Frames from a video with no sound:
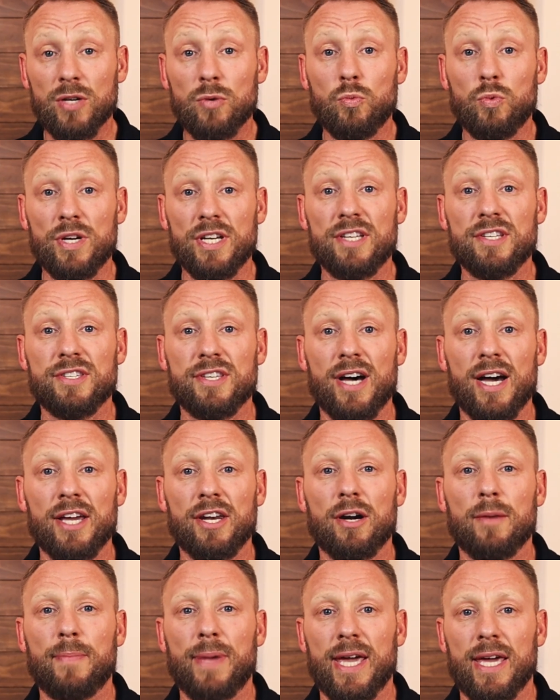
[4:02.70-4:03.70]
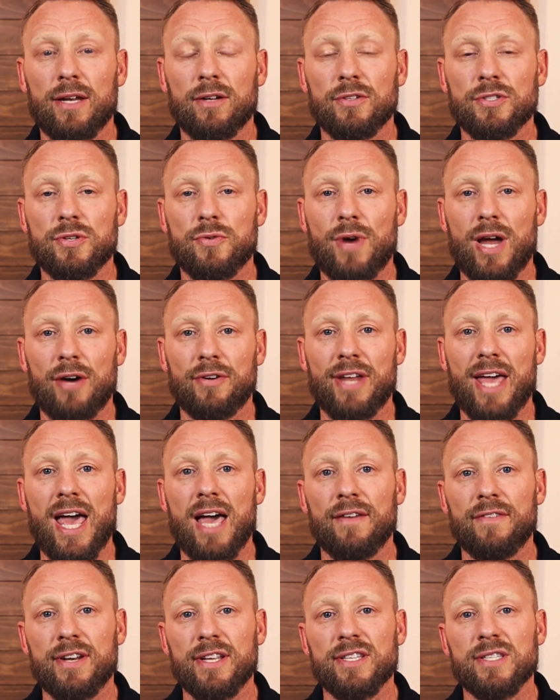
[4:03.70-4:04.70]
We design our panels around
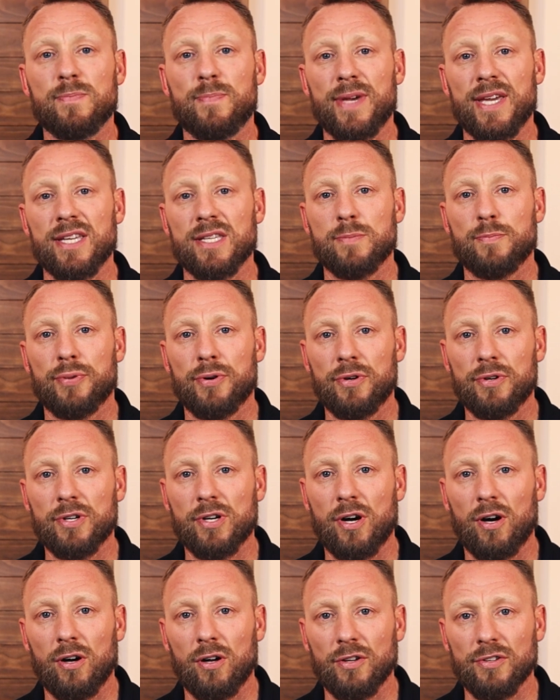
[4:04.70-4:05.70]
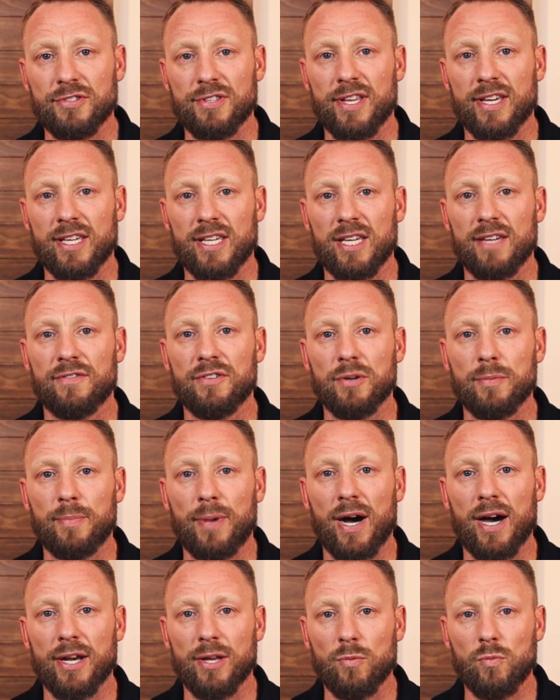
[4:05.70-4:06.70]
evidence-based protocols that give your
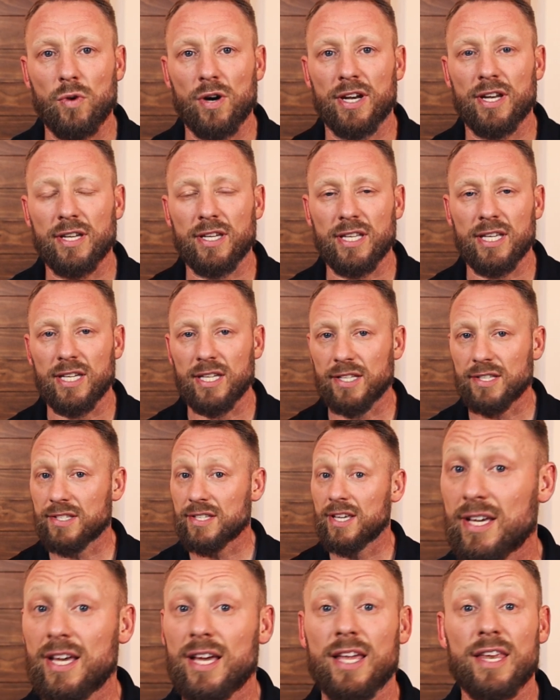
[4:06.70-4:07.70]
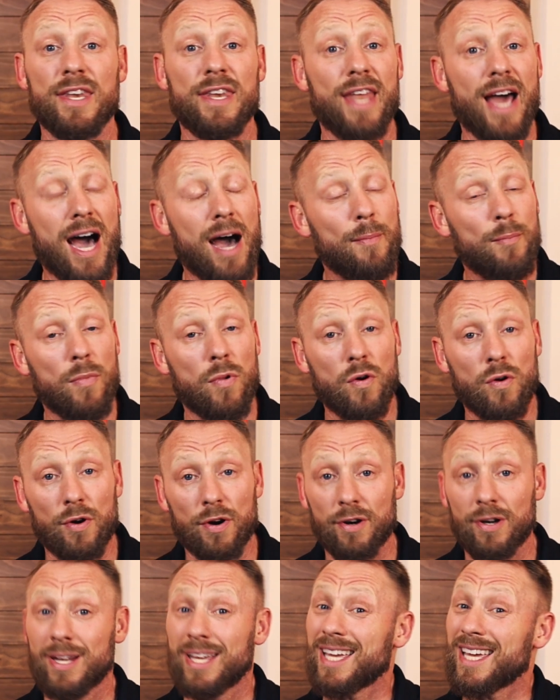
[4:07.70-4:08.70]
body what it needs, not
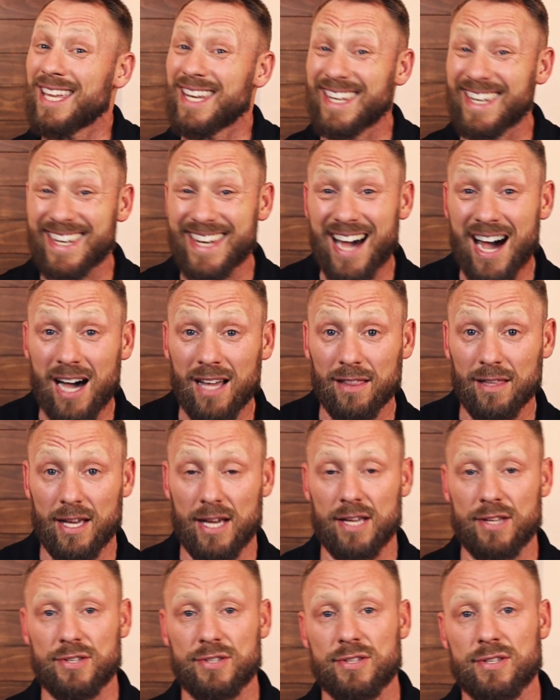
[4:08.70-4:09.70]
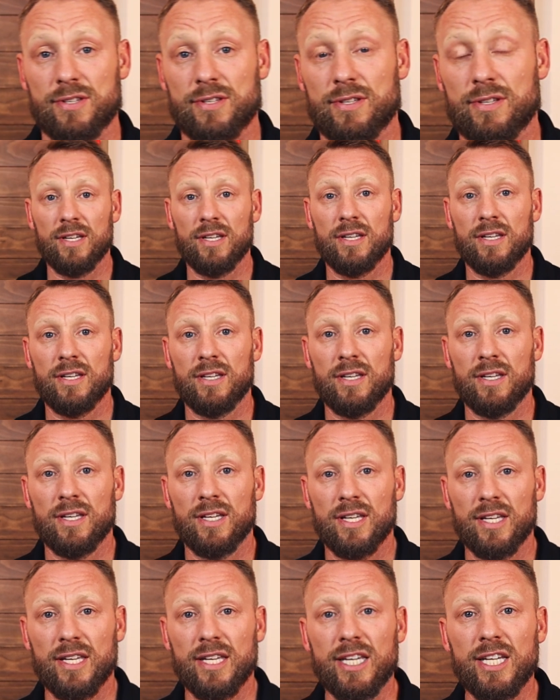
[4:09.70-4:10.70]
more and not less.
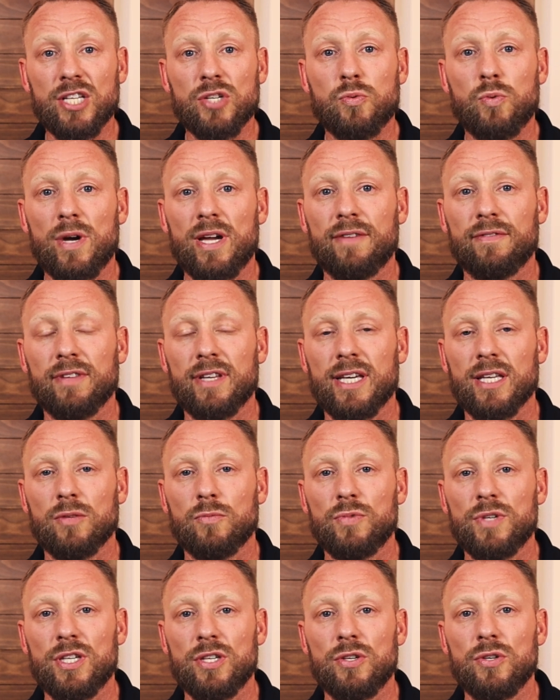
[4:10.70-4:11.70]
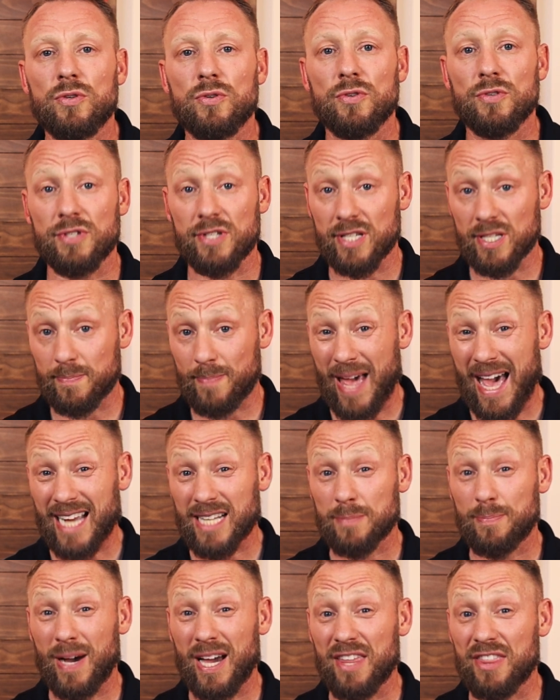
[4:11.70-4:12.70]
Each wavelength we use is
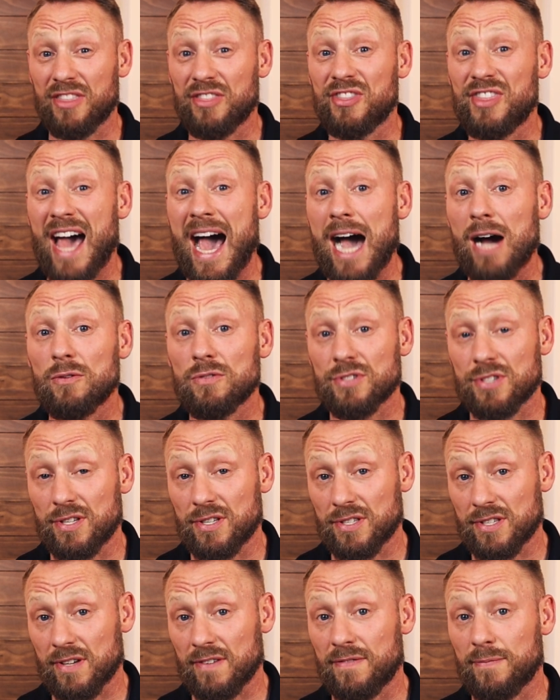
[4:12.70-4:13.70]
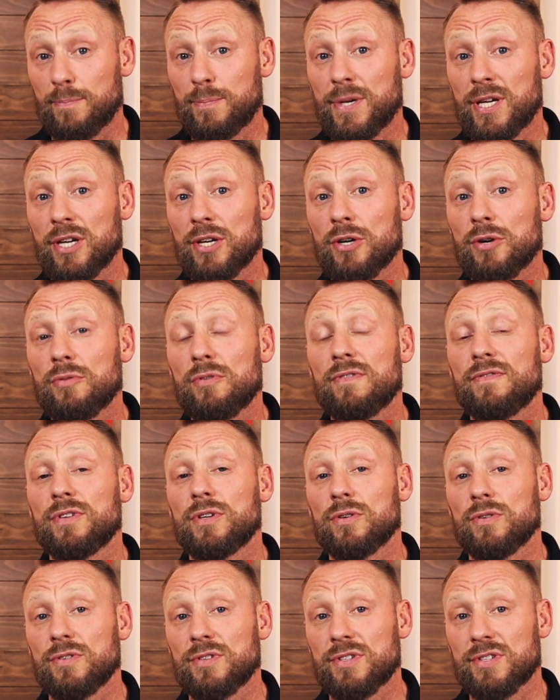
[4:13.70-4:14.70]
backed by thousands of
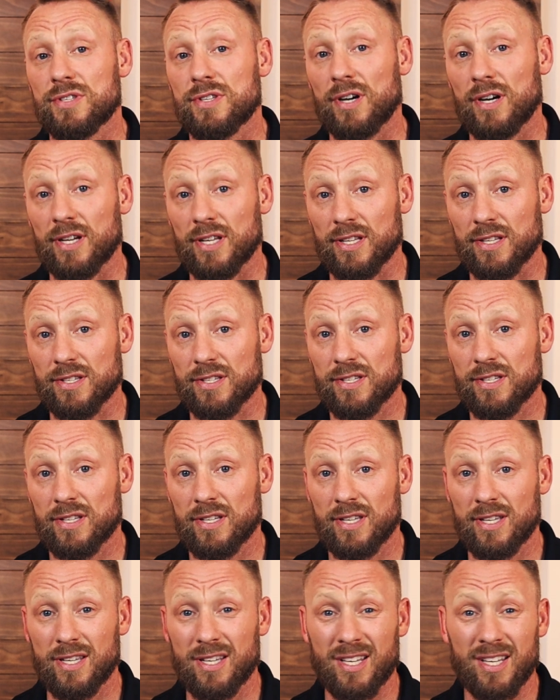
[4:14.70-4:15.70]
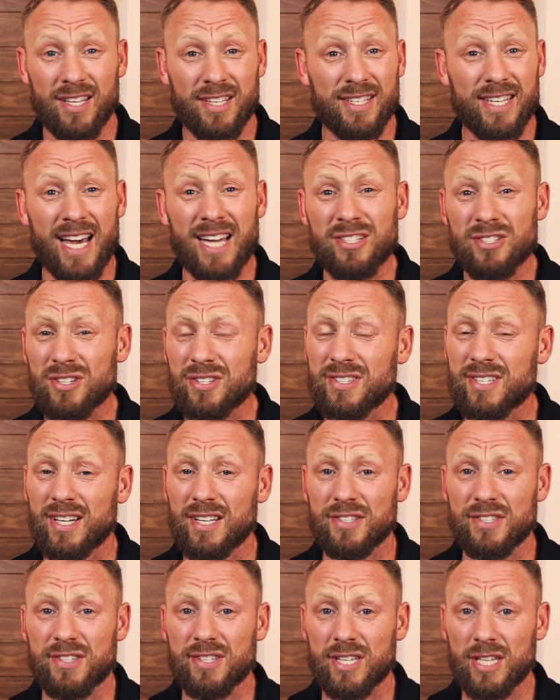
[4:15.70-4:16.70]
peer-reviewed studies, not just
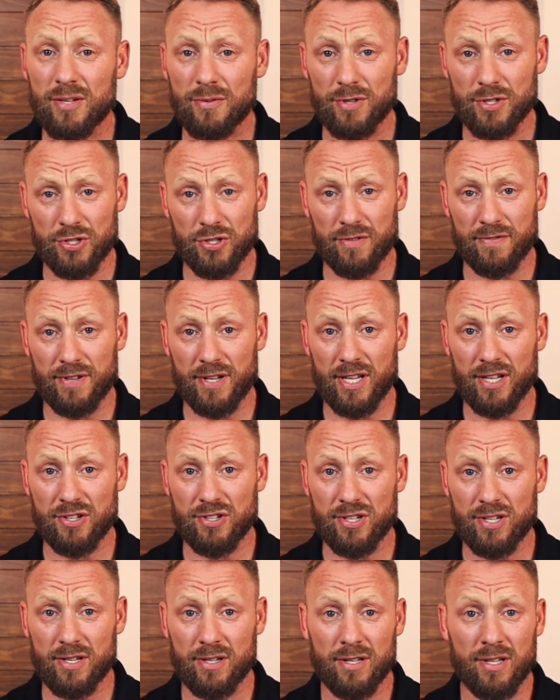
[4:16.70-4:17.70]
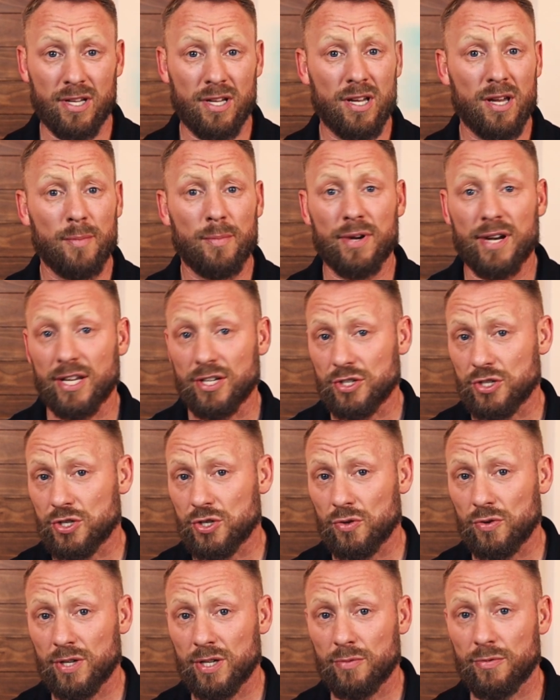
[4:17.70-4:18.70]
on skin rejuvenation, but on
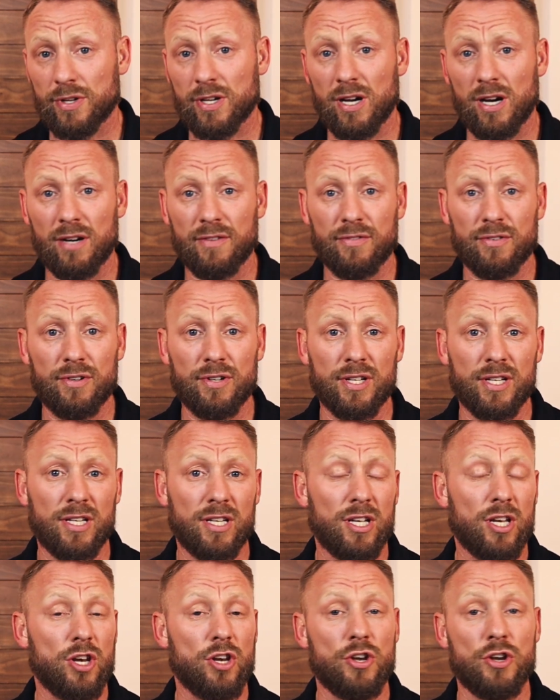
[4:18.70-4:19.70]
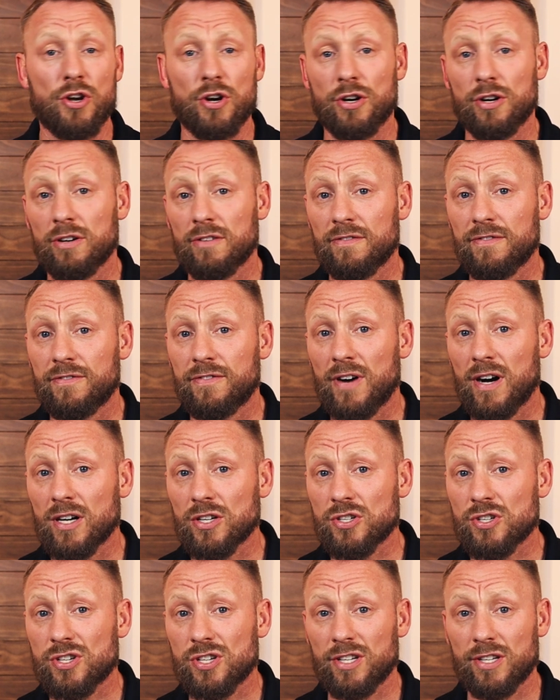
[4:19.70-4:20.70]
joint recovery, nerve
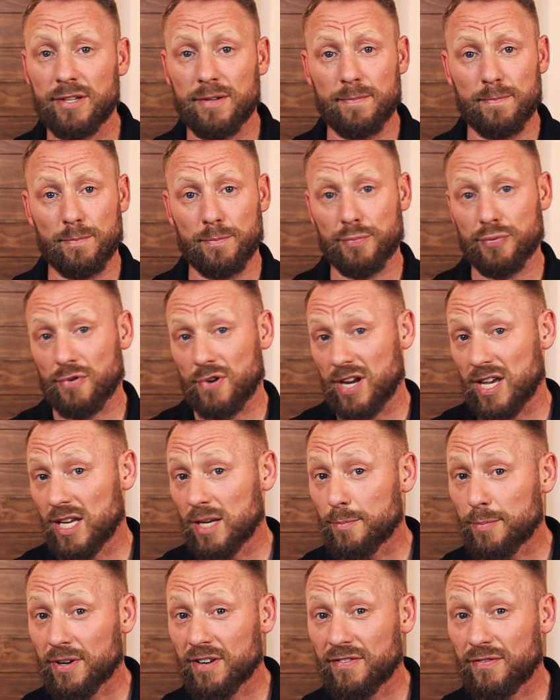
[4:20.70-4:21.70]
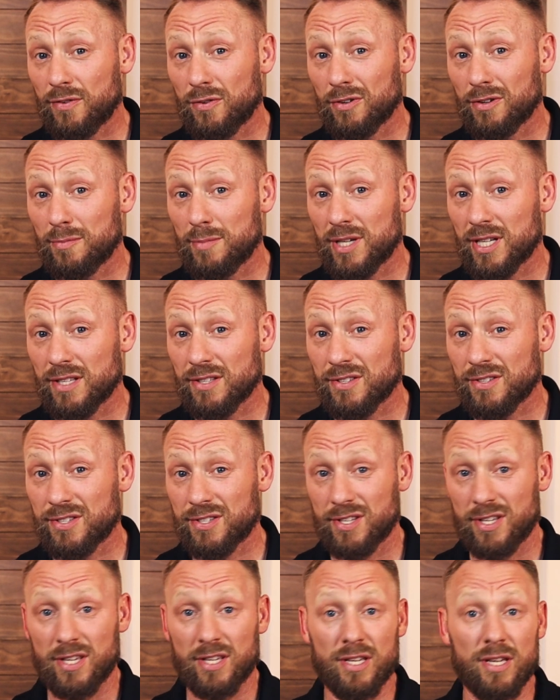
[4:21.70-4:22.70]
function, brain
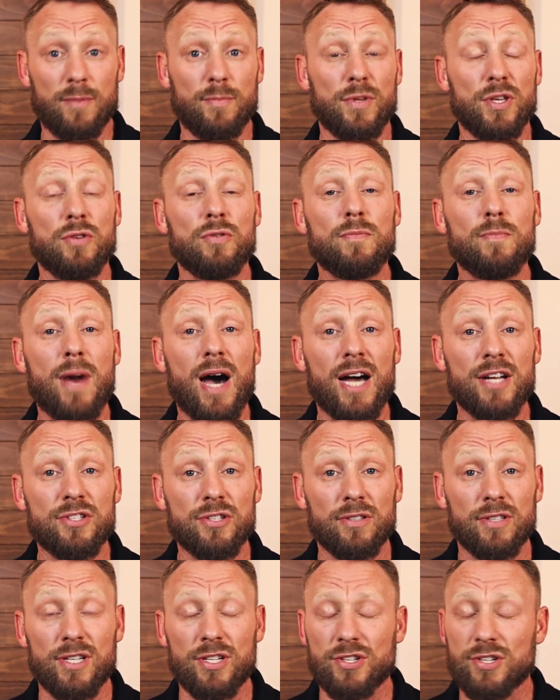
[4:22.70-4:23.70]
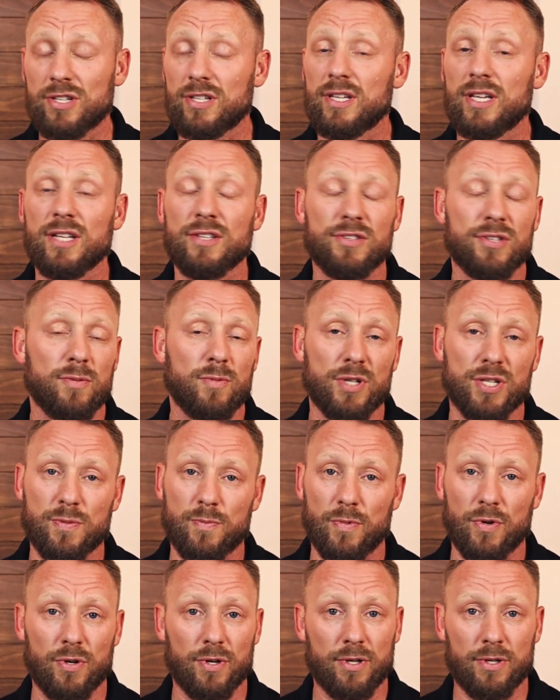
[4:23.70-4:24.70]
performance, immune modulation, and so much
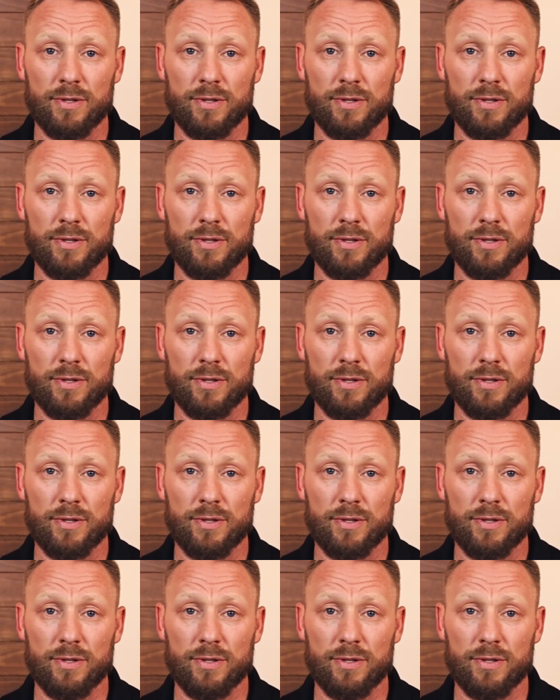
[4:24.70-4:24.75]
more.